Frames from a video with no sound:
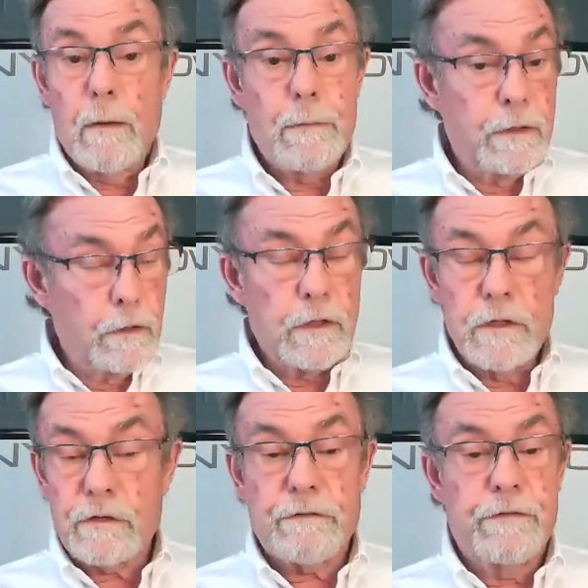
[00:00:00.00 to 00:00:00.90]
And you
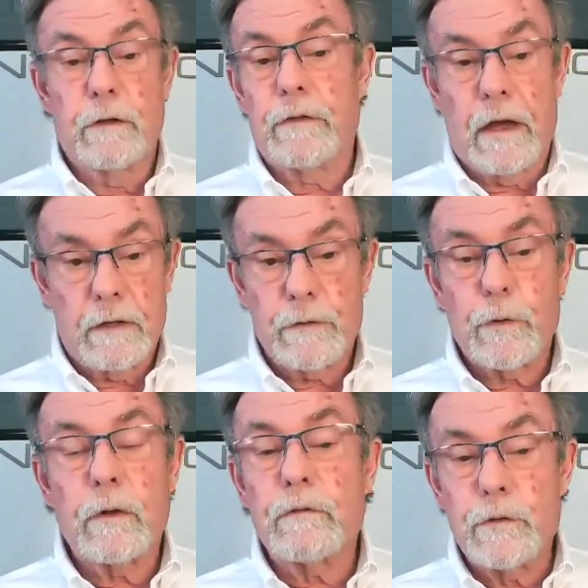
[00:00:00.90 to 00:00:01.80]
can just feel that.
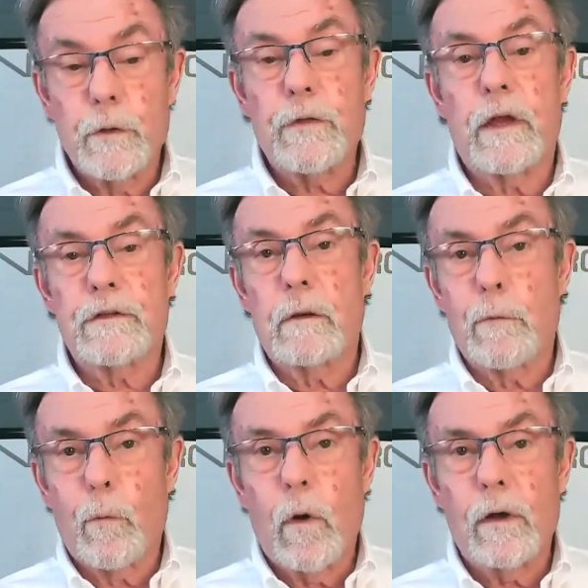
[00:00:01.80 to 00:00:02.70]
So there's two things.
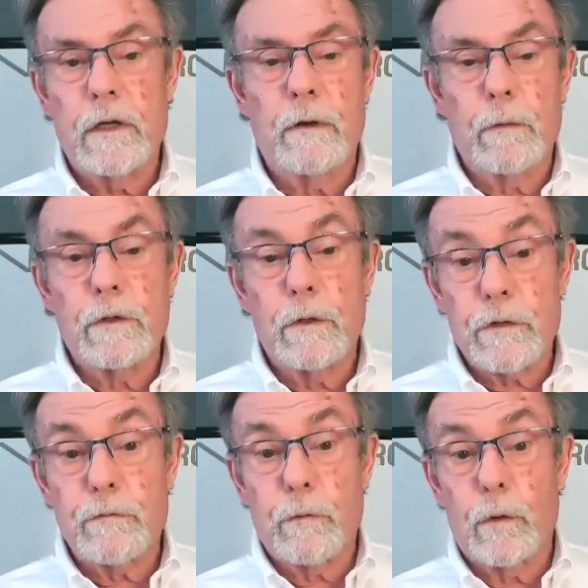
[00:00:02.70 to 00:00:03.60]
Number one, it
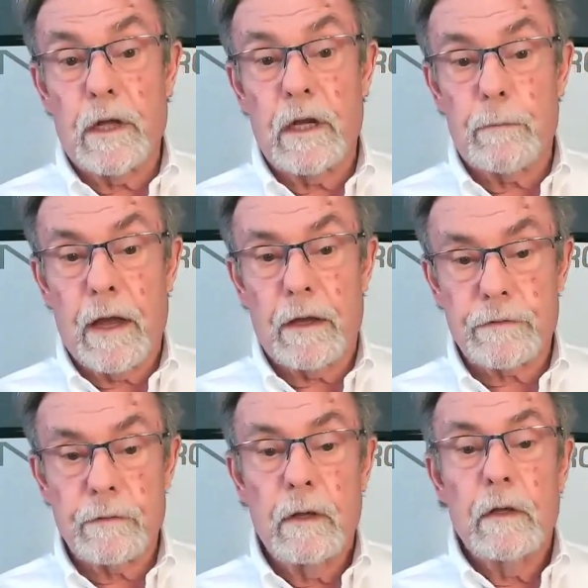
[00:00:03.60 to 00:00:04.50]
reduces rotating
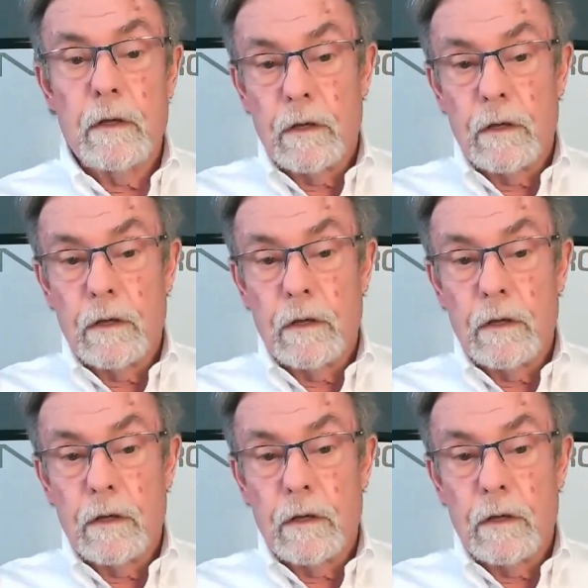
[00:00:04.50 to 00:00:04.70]
mass.